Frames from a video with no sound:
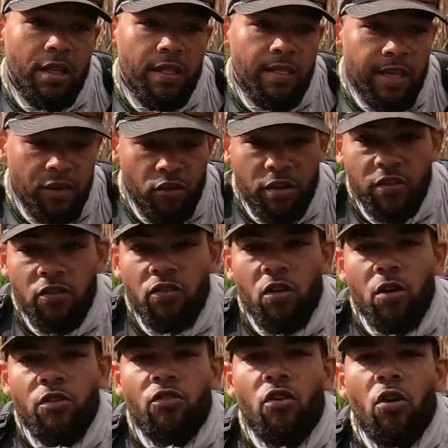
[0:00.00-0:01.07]
that you can
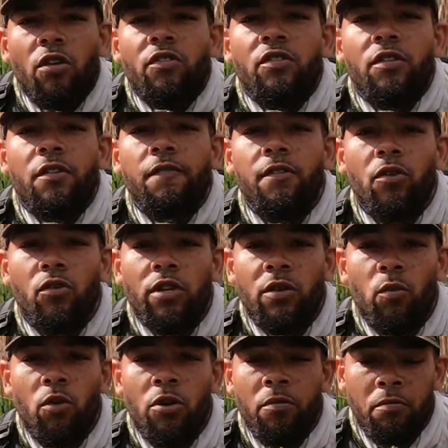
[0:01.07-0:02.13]
start tossing a
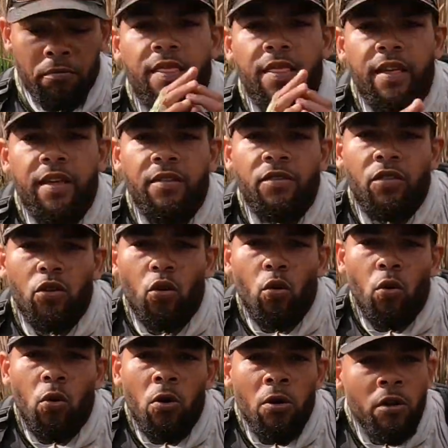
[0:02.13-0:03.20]
floating worm. This
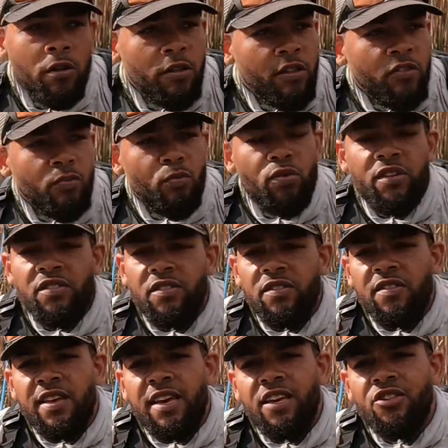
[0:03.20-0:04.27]
lure, this
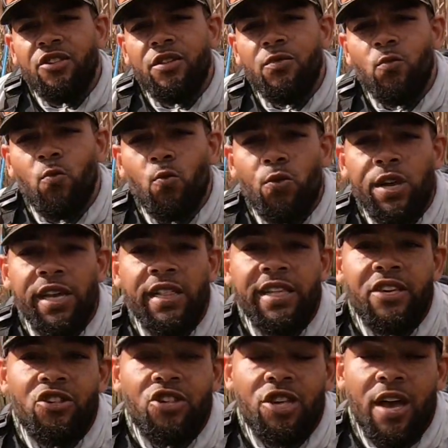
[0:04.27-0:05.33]
presentation really
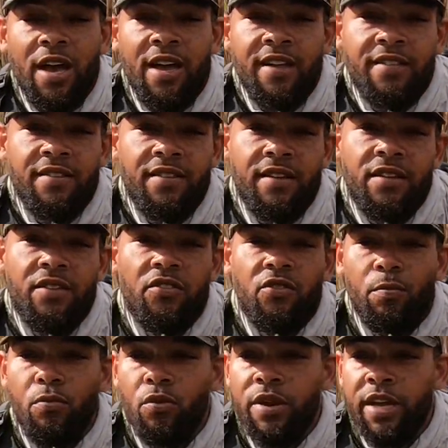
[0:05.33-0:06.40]
shines in the
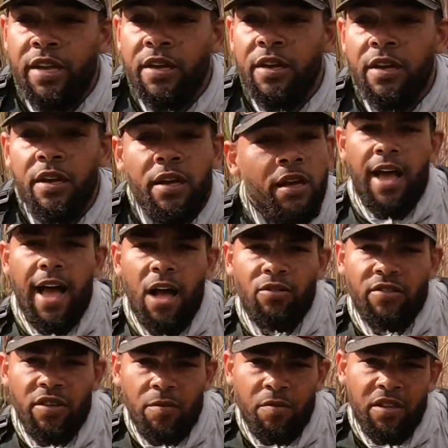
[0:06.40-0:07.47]
spring. I'll
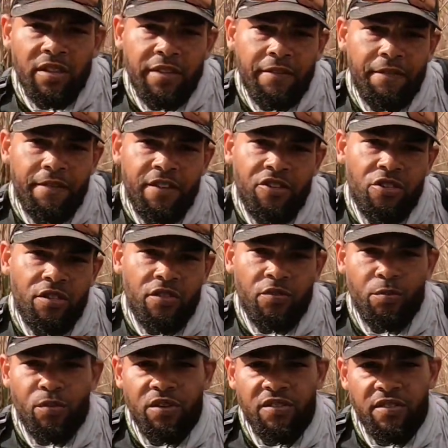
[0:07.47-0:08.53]
typically fish this
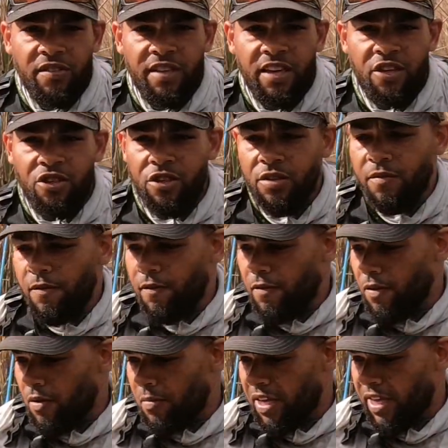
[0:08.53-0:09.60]
presentation
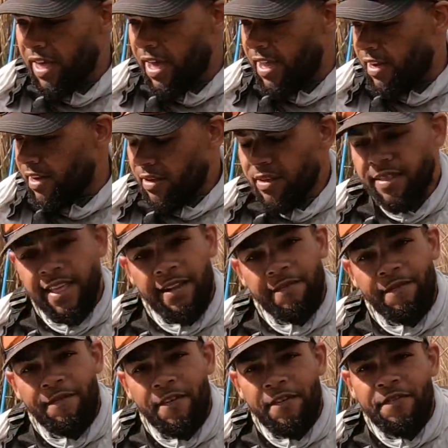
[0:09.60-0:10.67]
from, again, that
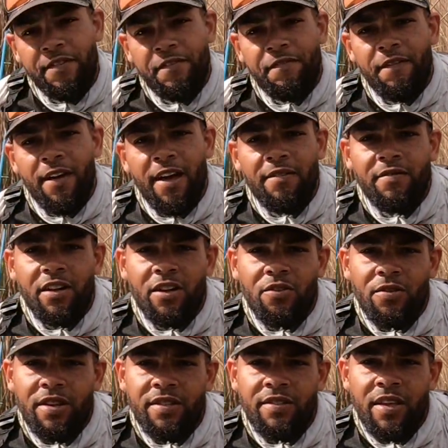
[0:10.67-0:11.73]

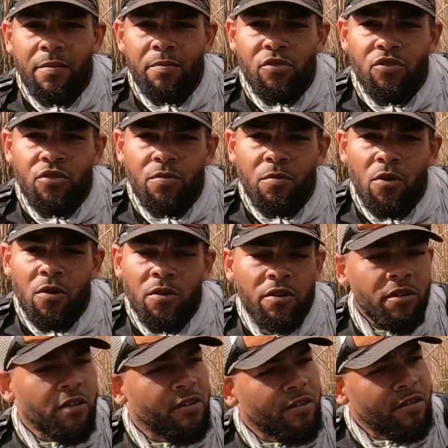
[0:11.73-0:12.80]
55-degree temperature mark,
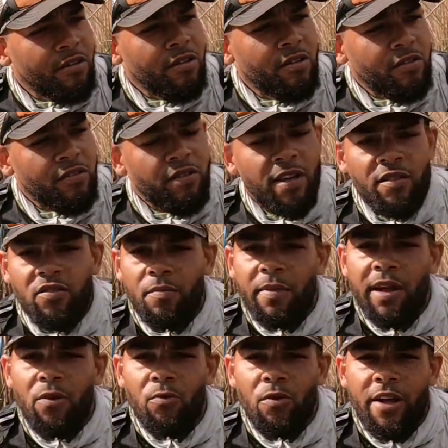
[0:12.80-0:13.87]
sounds
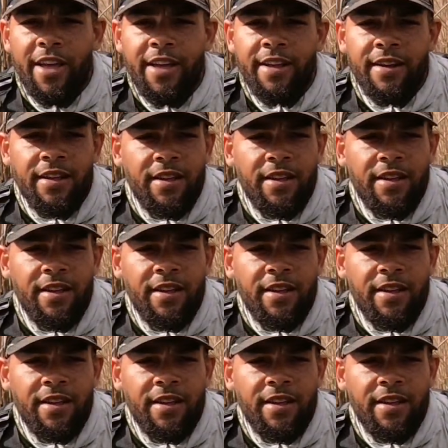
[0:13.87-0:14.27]
about right,